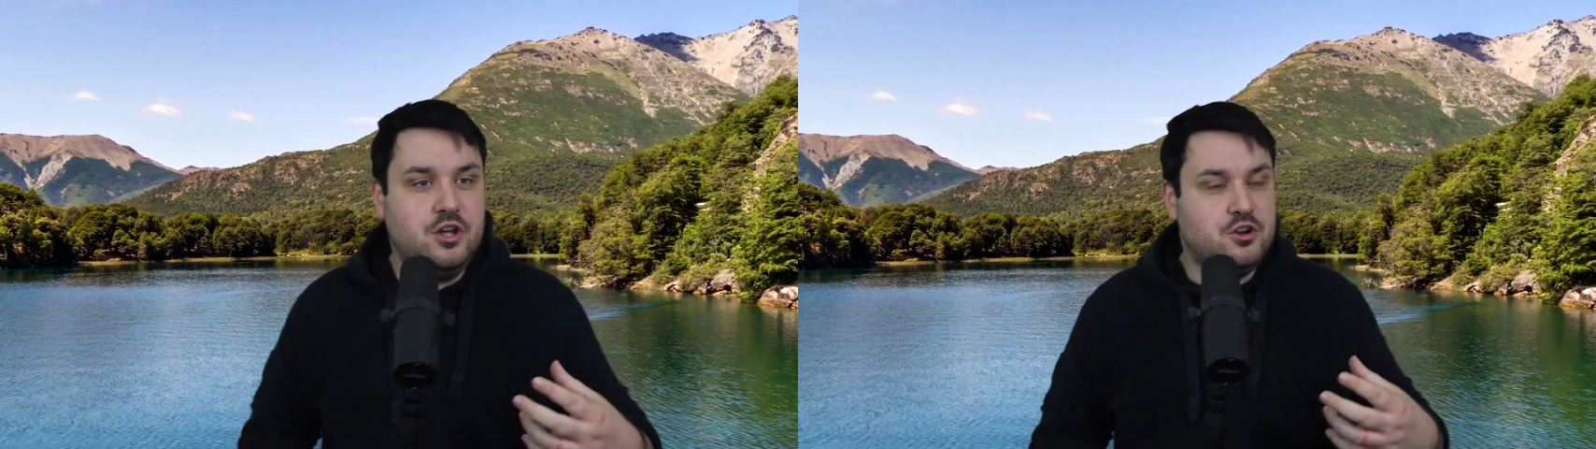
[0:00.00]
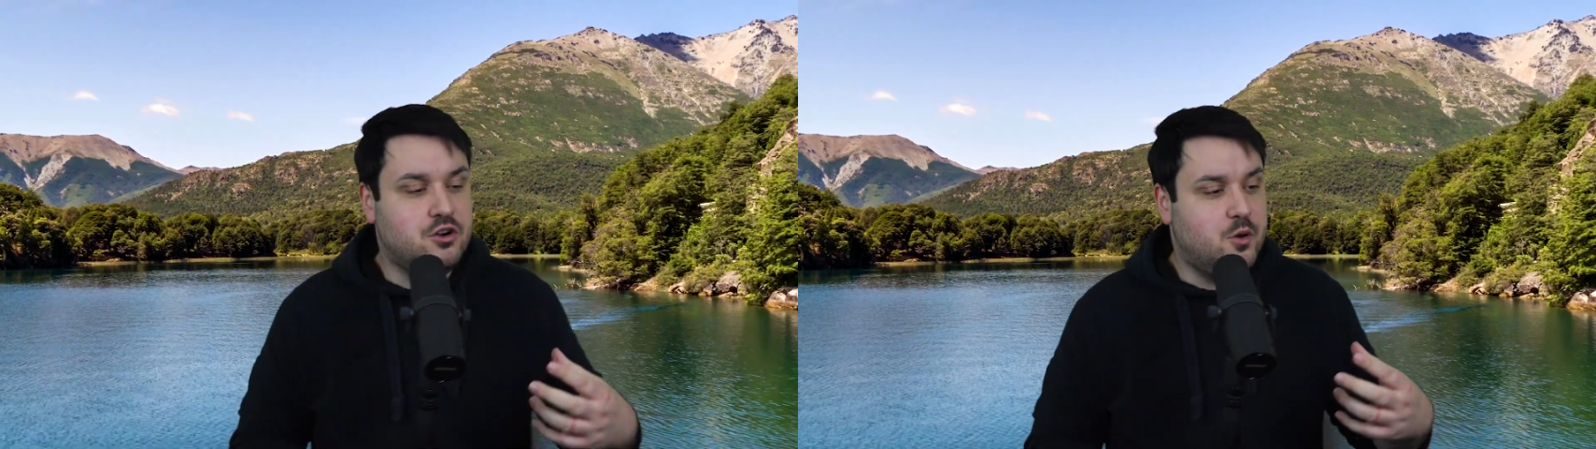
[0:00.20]

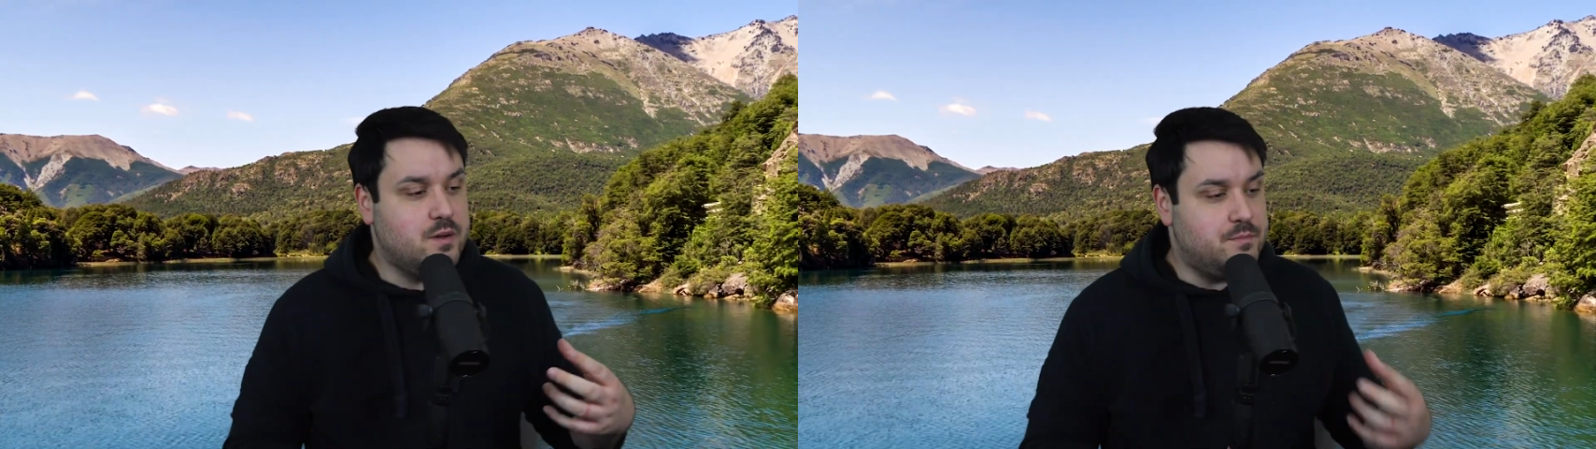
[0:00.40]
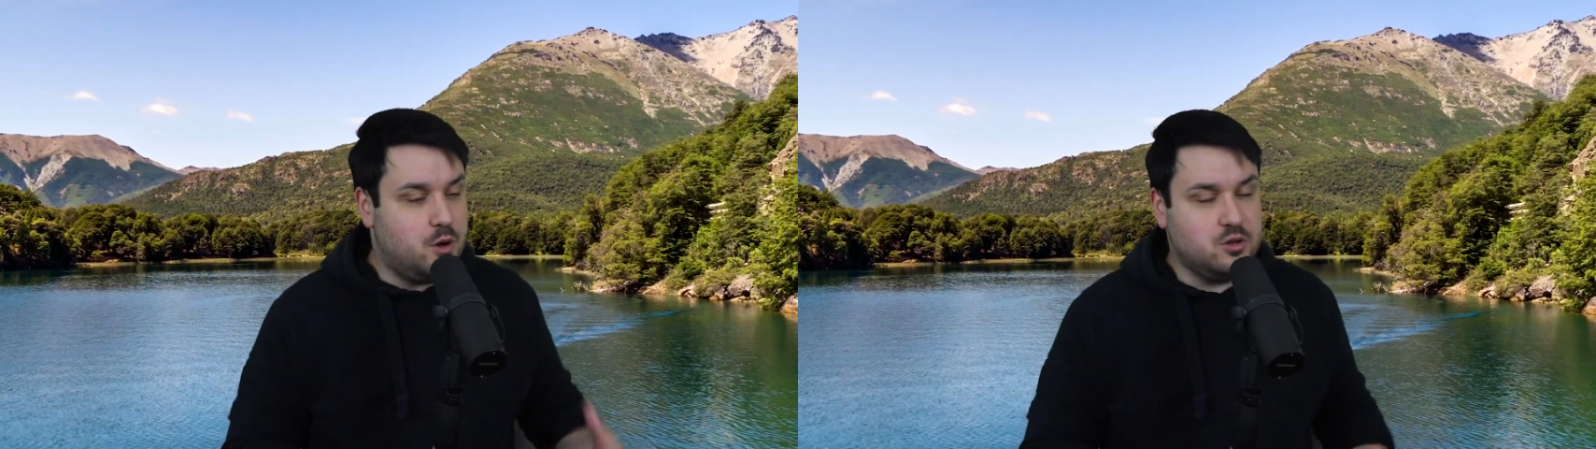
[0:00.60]
you're
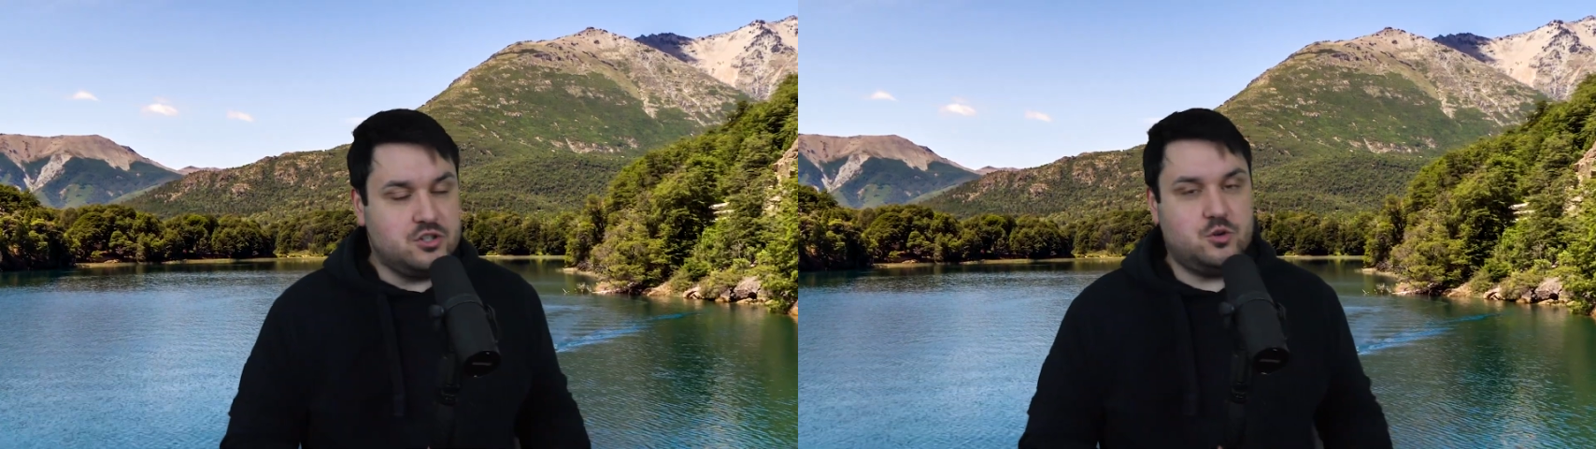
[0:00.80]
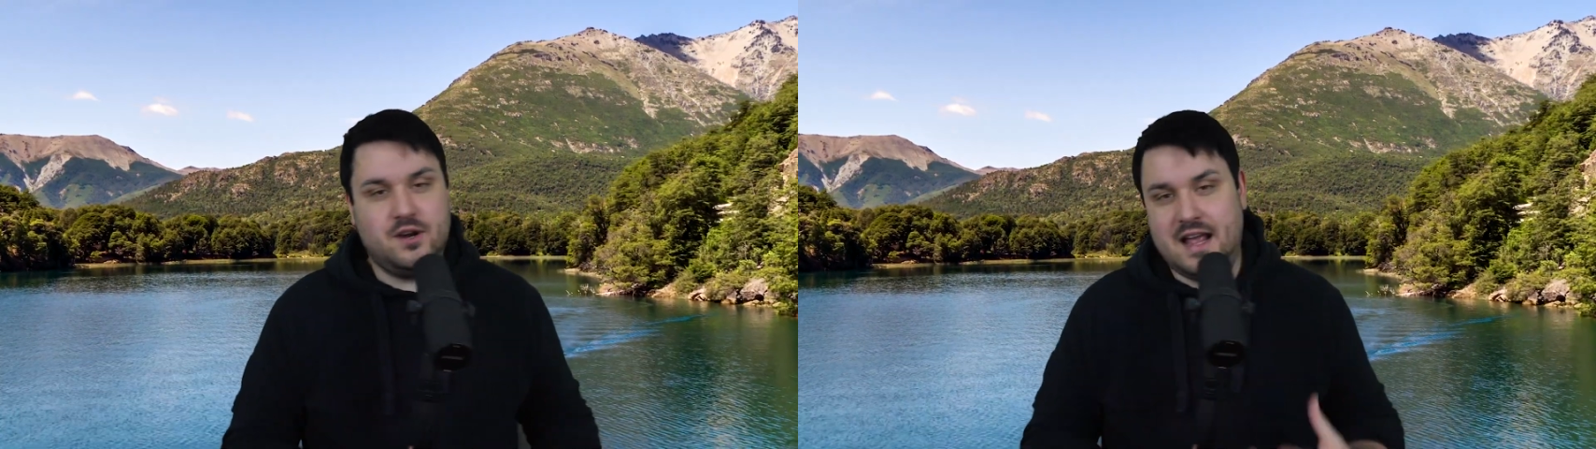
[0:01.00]
going both
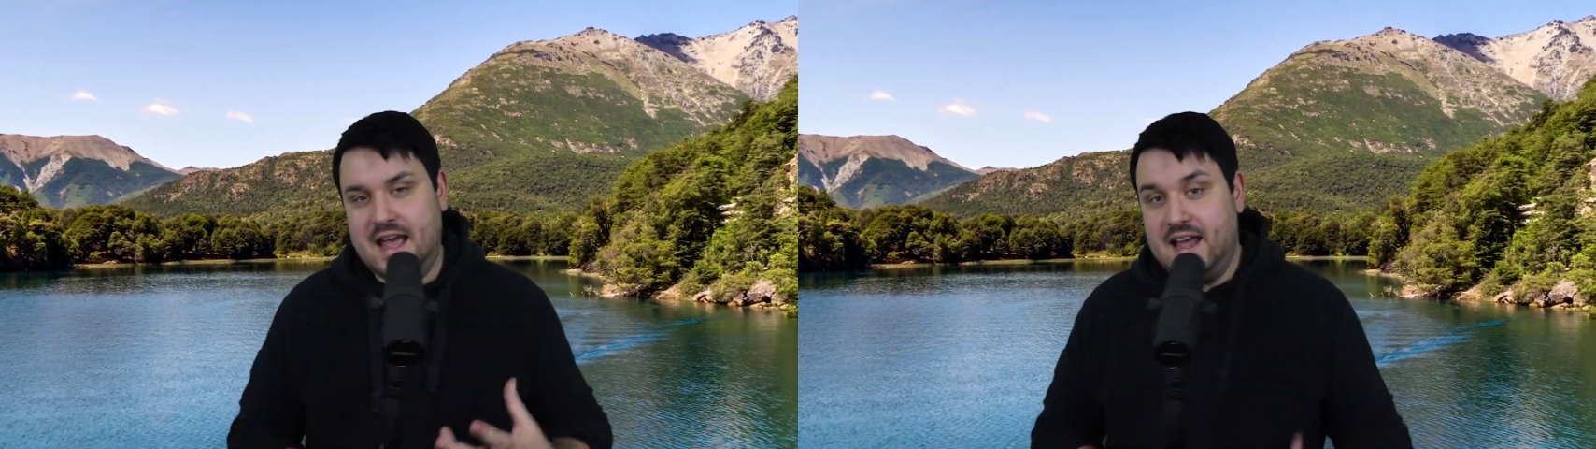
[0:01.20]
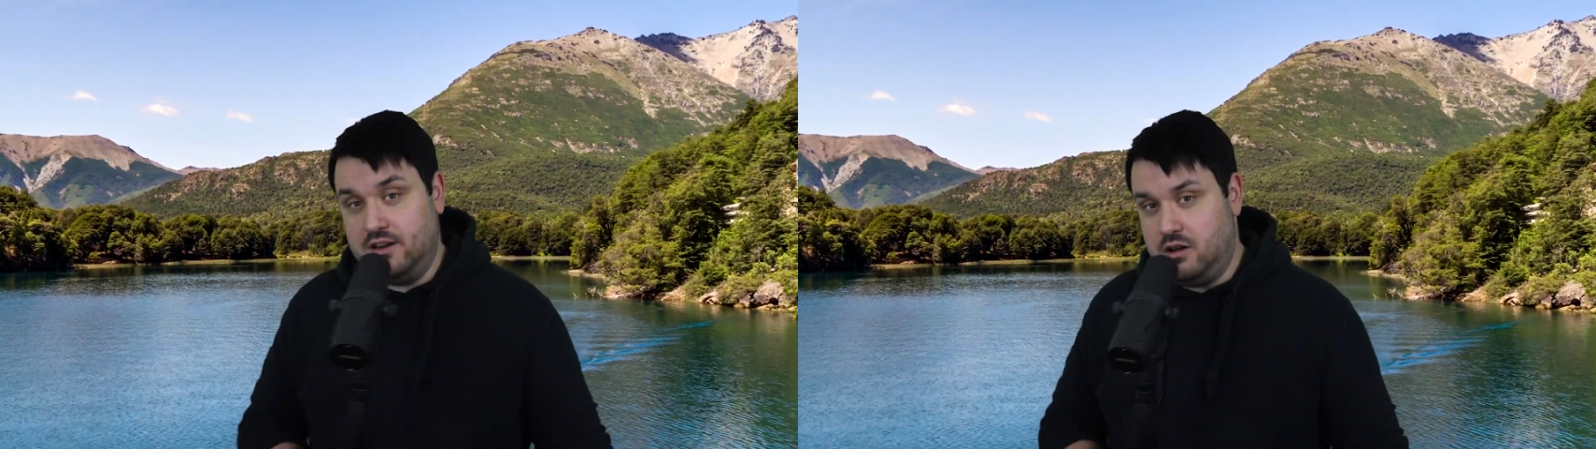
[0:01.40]
short and